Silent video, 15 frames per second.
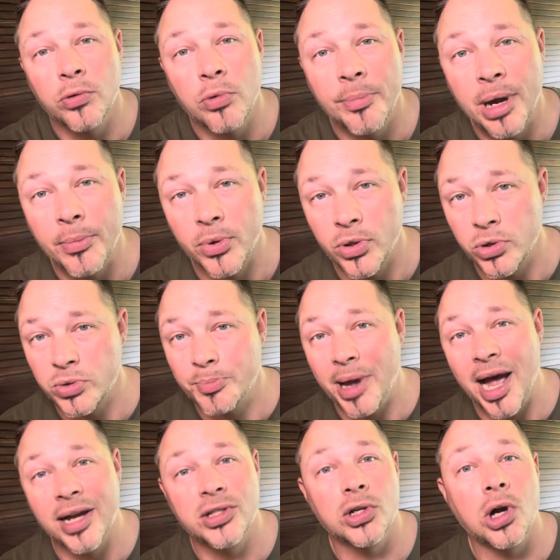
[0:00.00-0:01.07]
remember, those
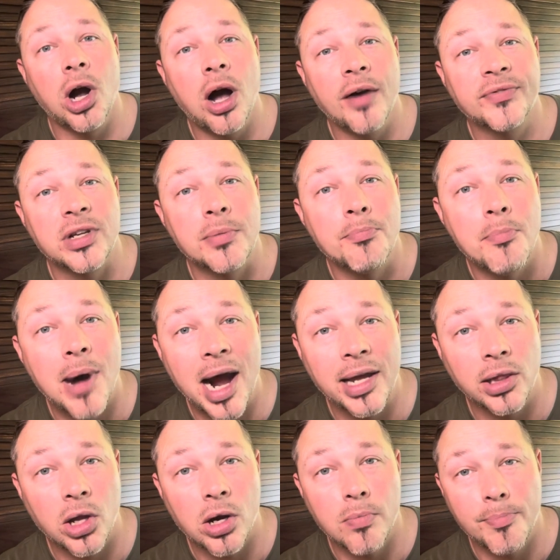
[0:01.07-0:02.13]
bags are often
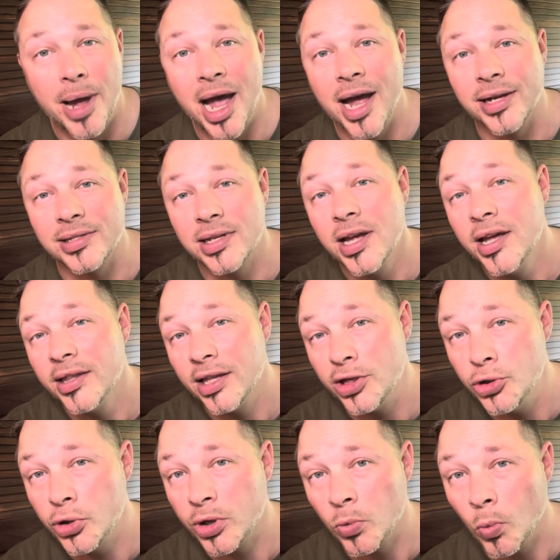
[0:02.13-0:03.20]
Mylar bags that
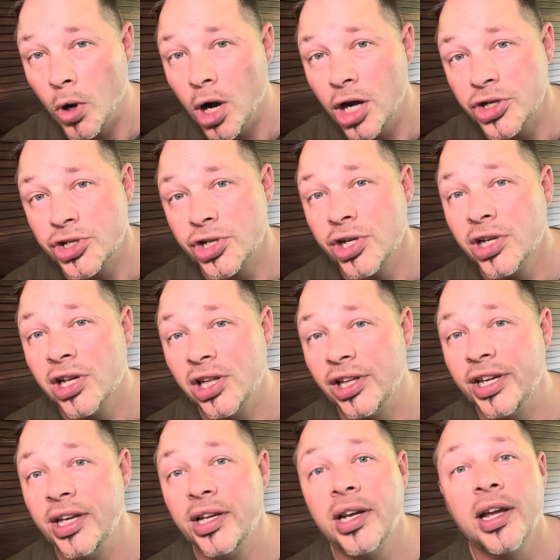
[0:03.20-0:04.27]
you can wash,
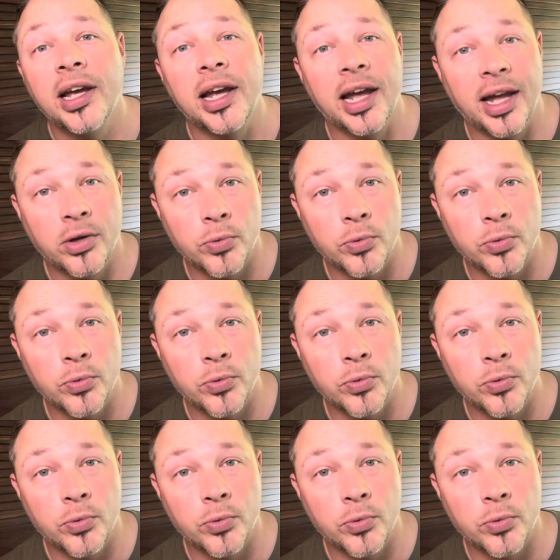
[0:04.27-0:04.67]
clean, and